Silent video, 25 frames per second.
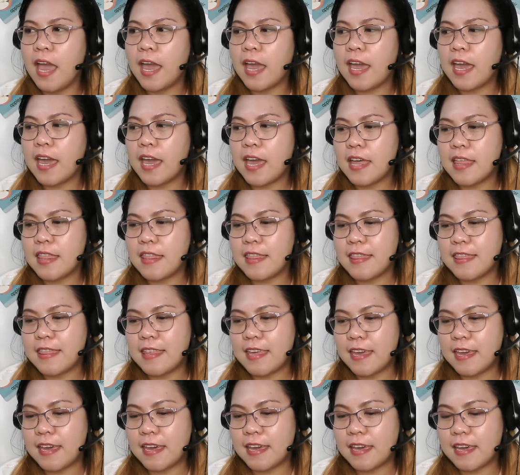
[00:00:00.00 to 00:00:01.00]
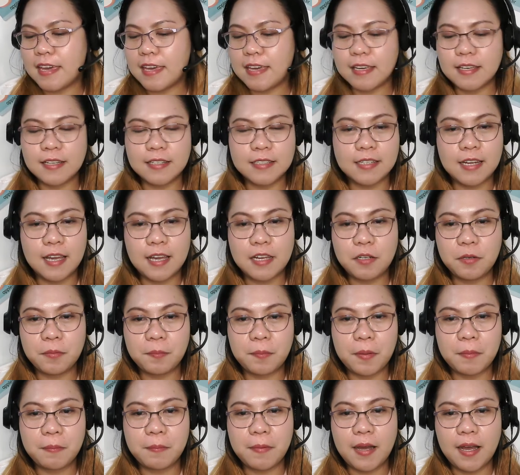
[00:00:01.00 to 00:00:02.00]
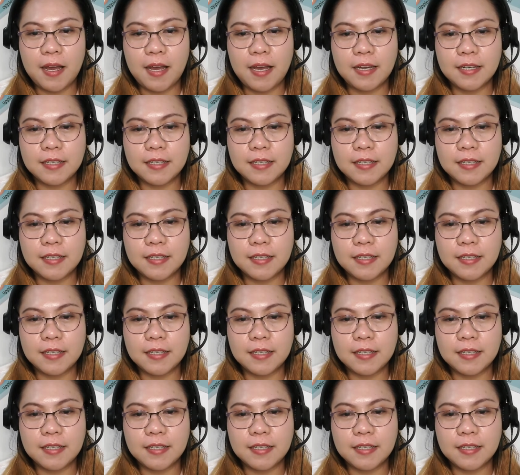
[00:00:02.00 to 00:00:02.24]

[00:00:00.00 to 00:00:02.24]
And then, ano pa ba